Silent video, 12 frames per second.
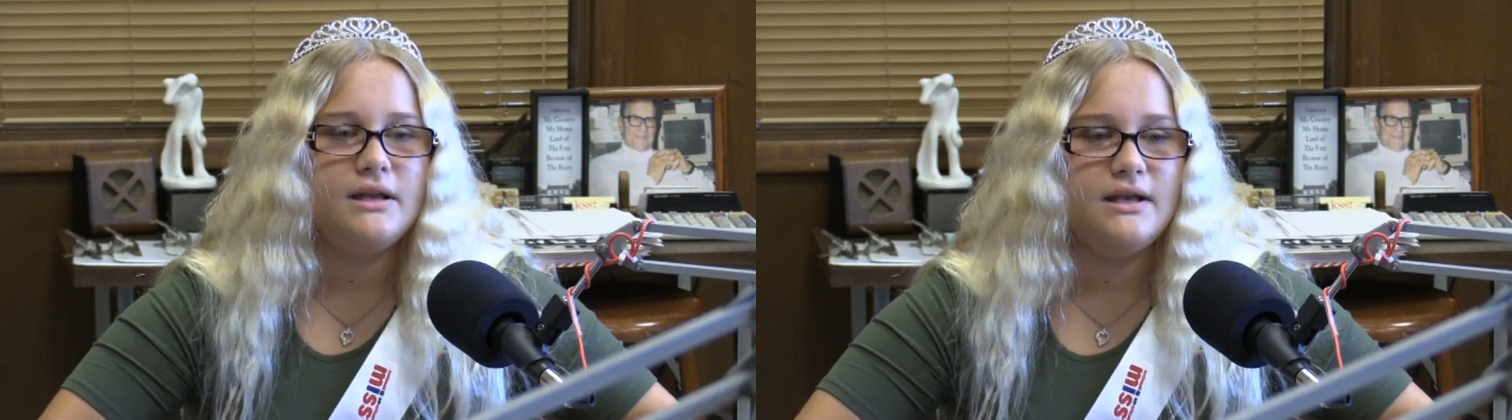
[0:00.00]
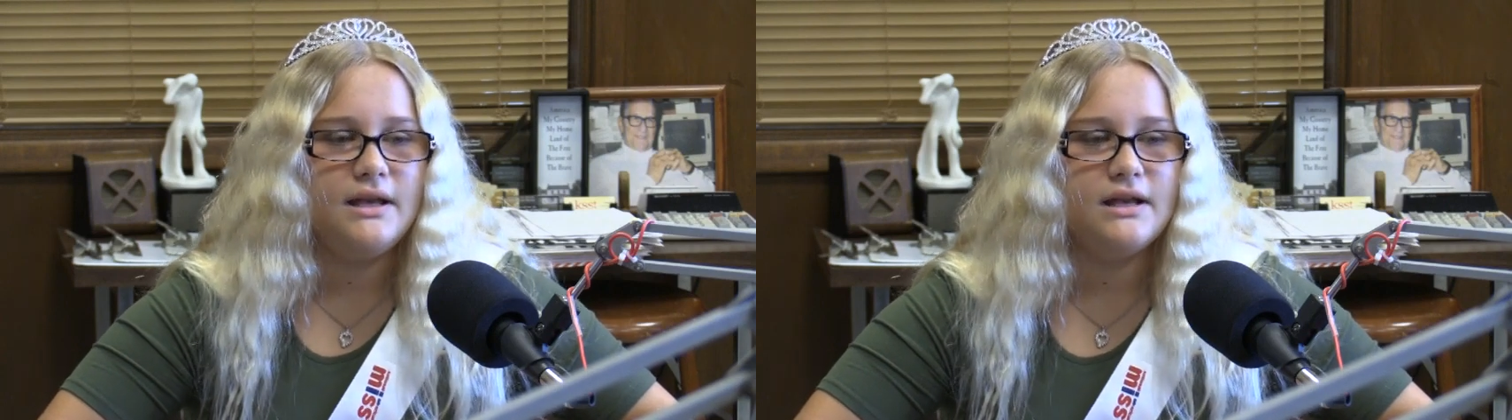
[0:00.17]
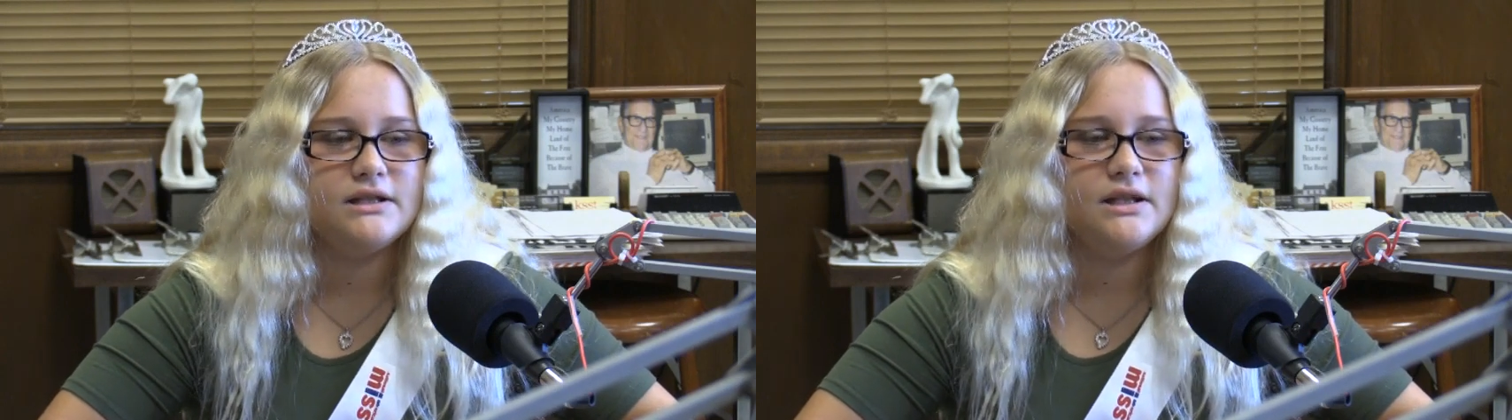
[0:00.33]

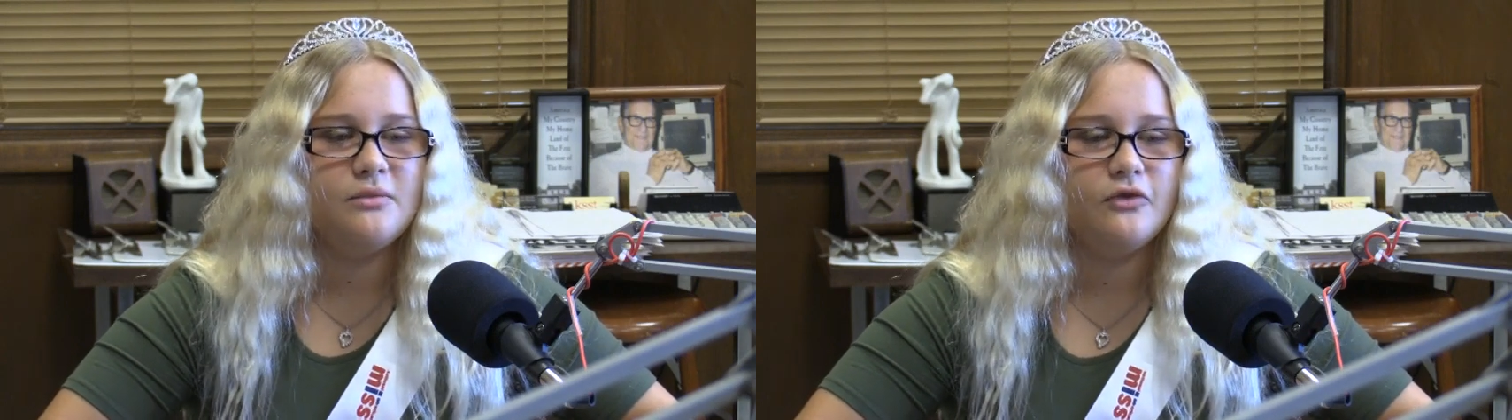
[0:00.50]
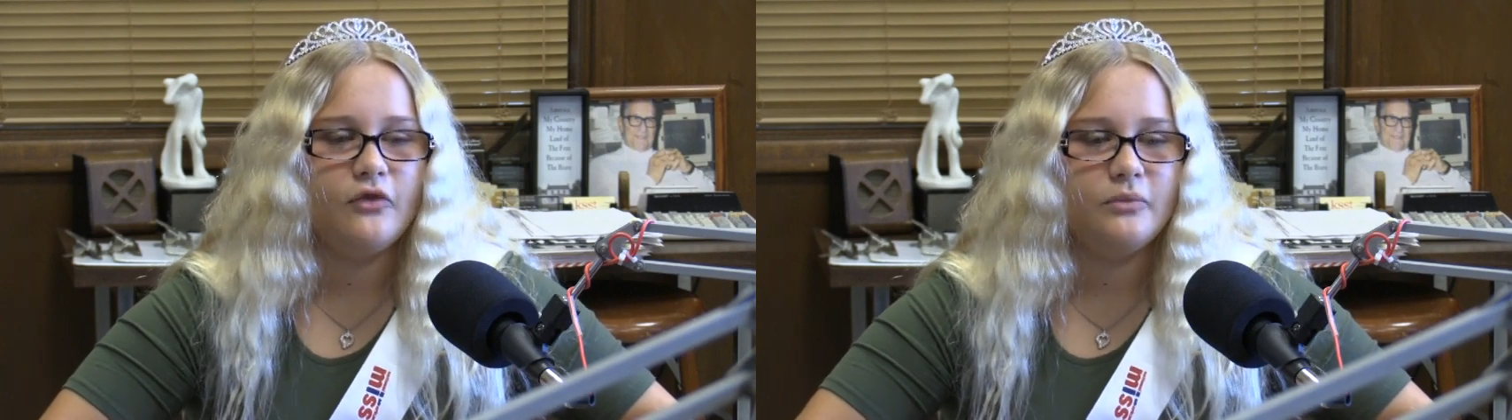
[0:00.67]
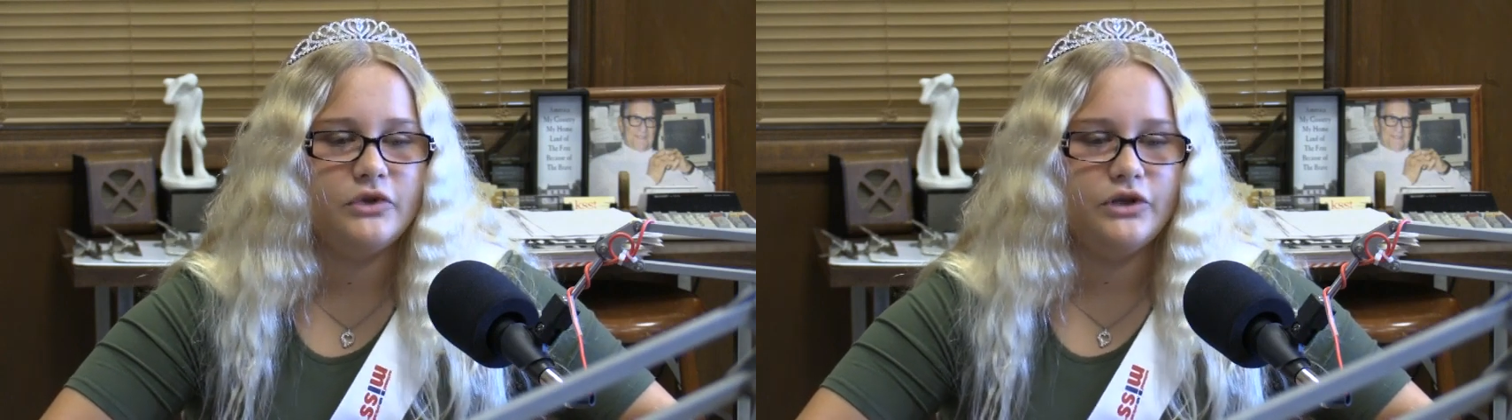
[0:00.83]
Yes, some of
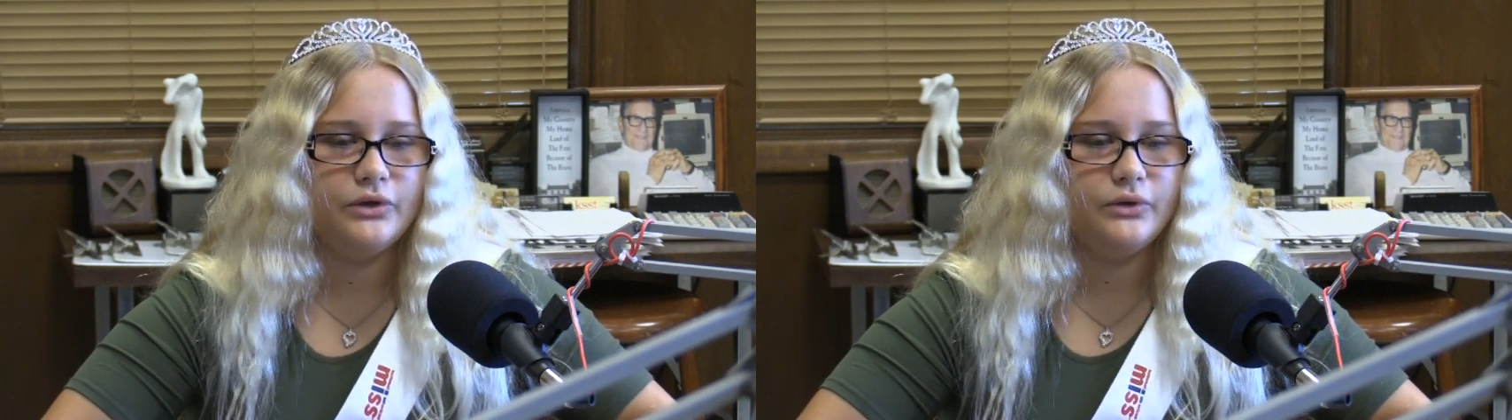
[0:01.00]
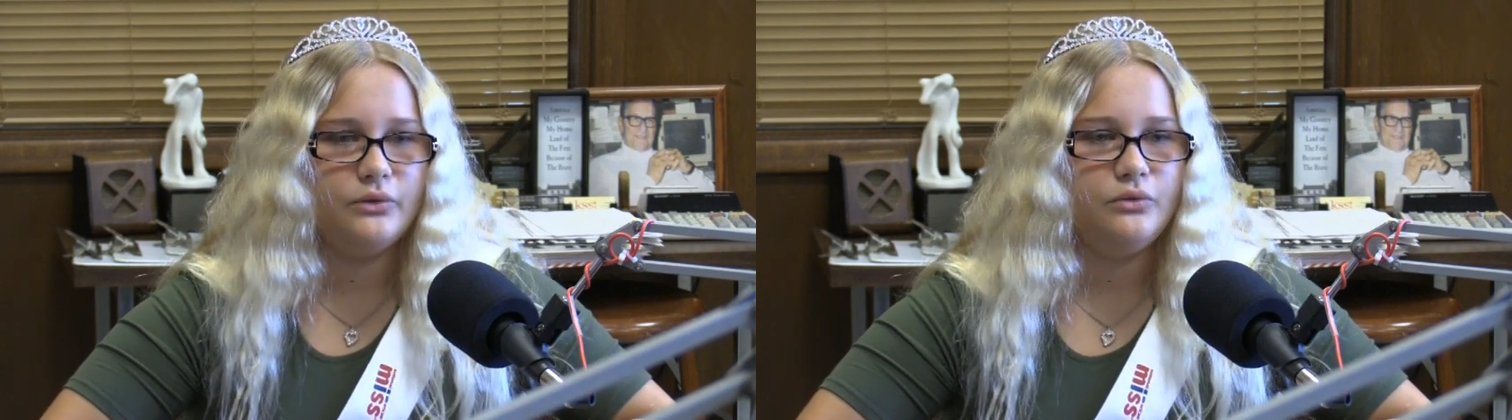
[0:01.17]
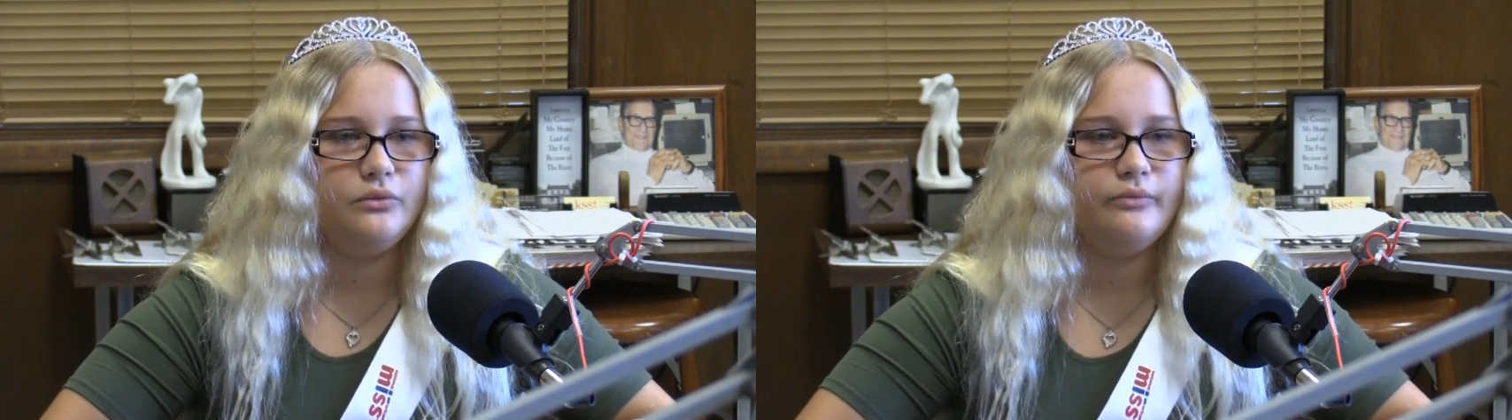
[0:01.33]
them
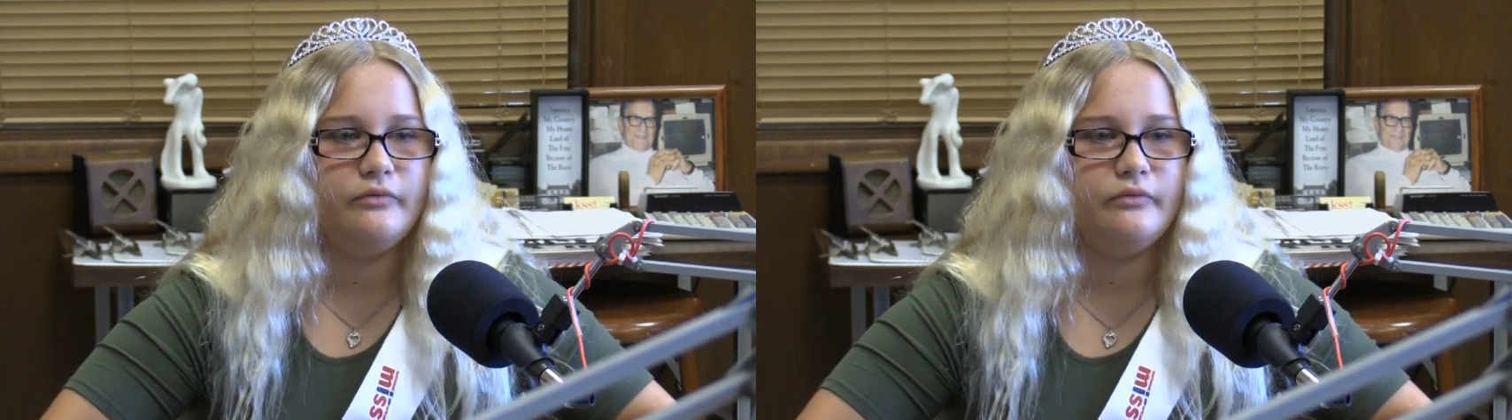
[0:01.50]
do,